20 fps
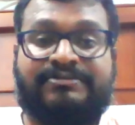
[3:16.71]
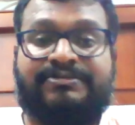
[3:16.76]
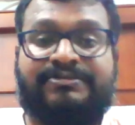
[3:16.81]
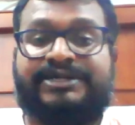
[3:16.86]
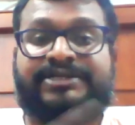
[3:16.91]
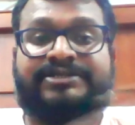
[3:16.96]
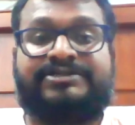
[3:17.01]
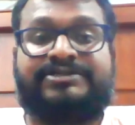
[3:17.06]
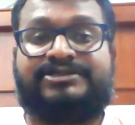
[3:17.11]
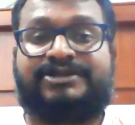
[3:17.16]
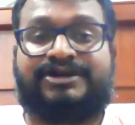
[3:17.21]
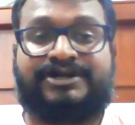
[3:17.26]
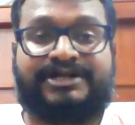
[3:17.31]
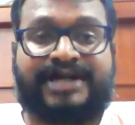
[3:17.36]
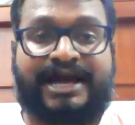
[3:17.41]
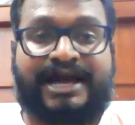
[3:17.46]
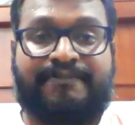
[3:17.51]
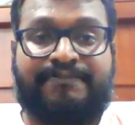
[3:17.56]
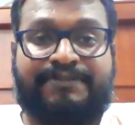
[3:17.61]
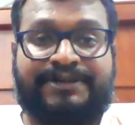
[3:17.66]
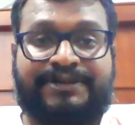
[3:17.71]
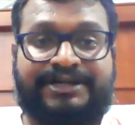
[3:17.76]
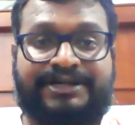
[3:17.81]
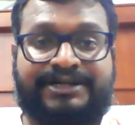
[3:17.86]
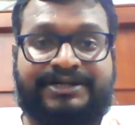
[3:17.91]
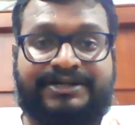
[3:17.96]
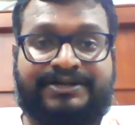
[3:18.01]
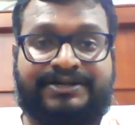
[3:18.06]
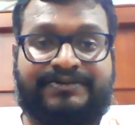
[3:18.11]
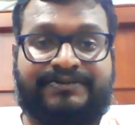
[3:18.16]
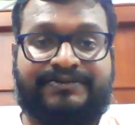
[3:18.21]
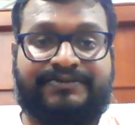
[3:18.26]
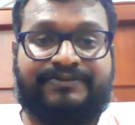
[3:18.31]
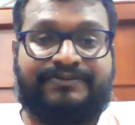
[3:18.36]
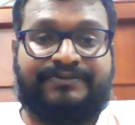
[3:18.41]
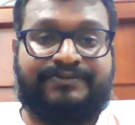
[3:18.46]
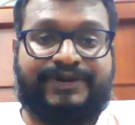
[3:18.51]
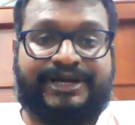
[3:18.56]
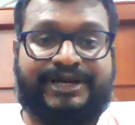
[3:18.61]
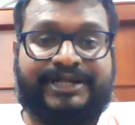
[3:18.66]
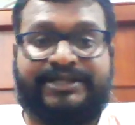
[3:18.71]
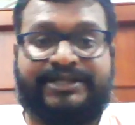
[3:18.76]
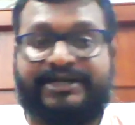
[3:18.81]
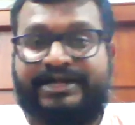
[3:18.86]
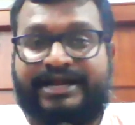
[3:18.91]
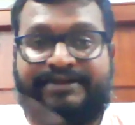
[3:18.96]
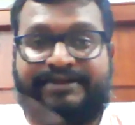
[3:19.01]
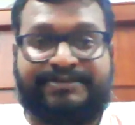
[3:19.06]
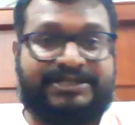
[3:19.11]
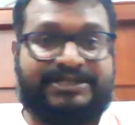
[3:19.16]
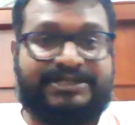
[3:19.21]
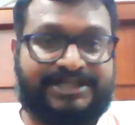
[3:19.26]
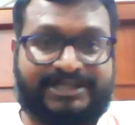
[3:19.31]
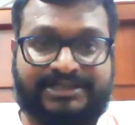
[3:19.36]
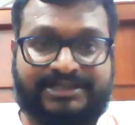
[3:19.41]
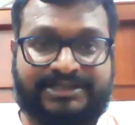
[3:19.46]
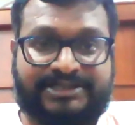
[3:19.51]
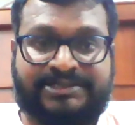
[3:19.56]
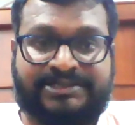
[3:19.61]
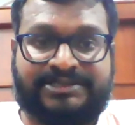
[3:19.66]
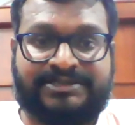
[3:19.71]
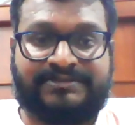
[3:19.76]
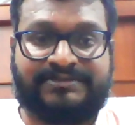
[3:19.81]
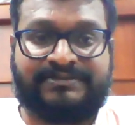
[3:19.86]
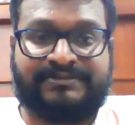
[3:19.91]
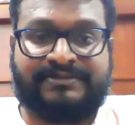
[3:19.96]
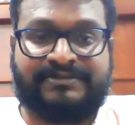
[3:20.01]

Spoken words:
but it's not happening when the climate changes.